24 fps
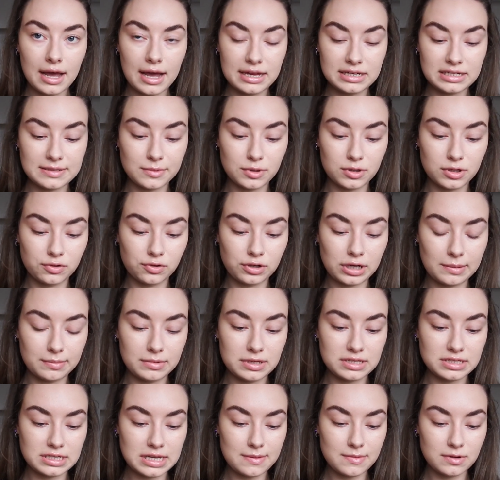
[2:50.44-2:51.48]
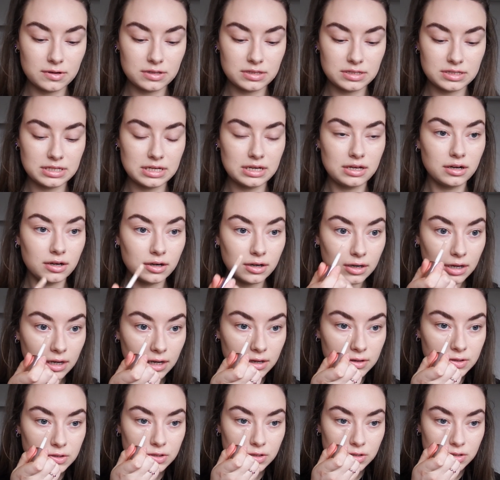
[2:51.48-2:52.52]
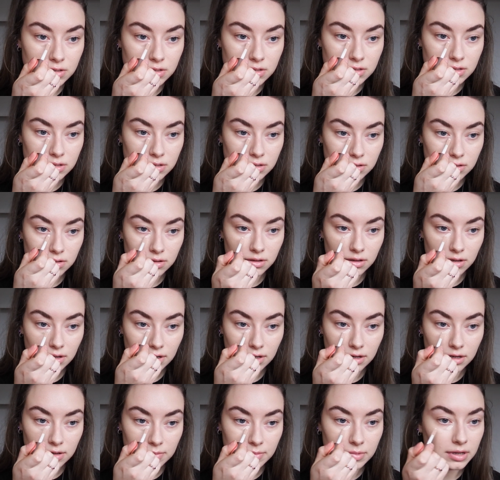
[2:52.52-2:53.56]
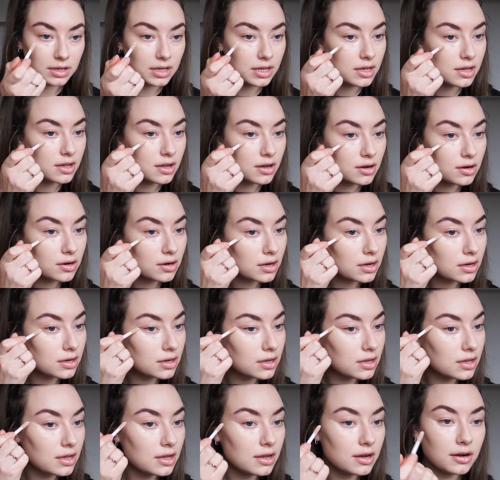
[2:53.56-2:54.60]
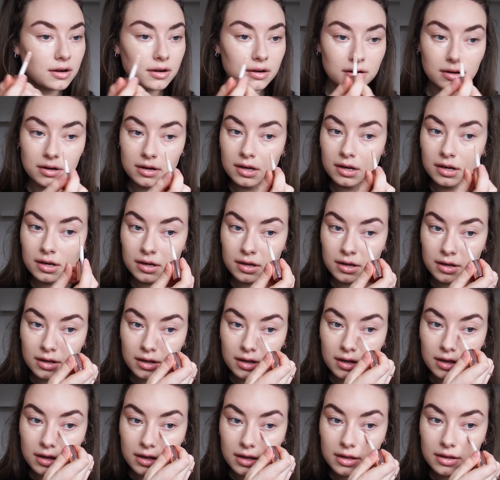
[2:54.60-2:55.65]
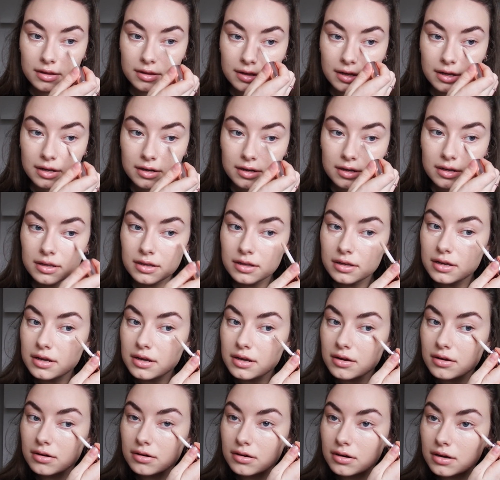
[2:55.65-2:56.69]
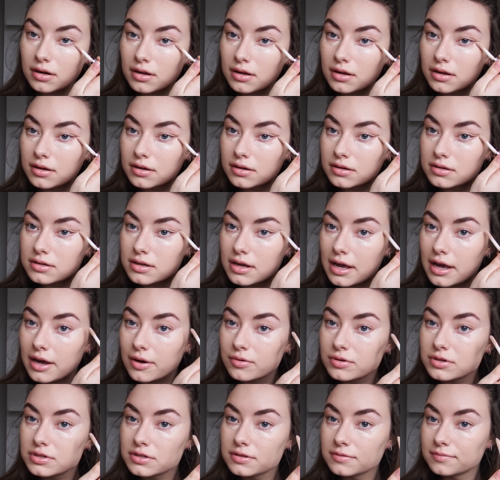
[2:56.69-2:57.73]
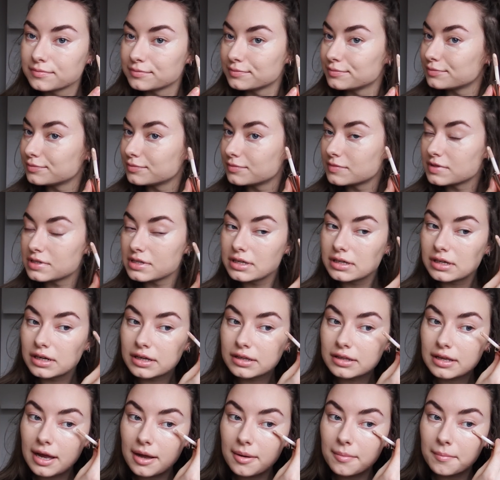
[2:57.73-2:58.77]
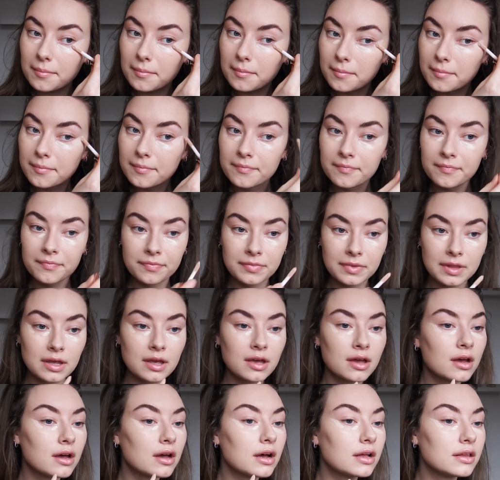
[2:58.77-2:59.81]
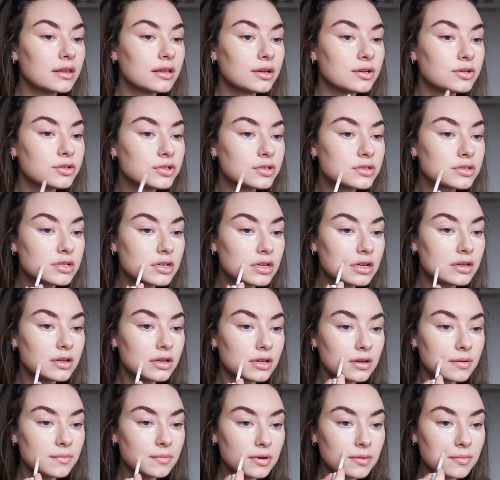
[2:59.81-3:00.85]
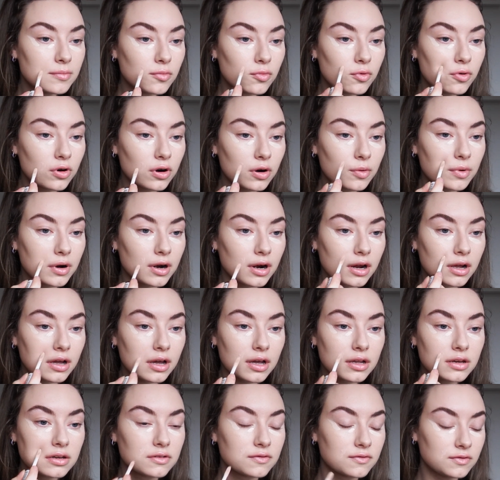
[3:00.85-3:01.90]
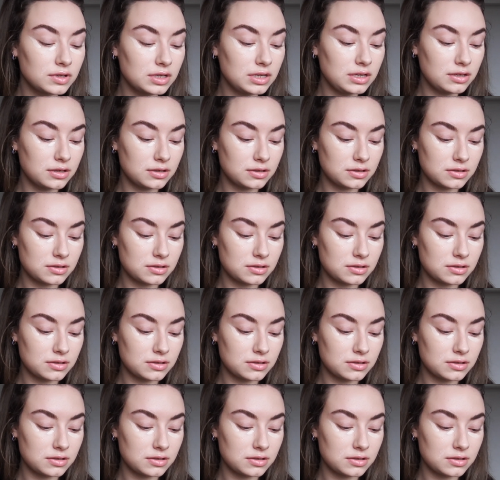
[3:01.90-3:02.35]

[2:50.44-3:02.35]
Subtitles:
And I'm gonna grab the same concealer and just a little bit here and here, and then in here and out. See, like that? And then just a little bit more where I kind of need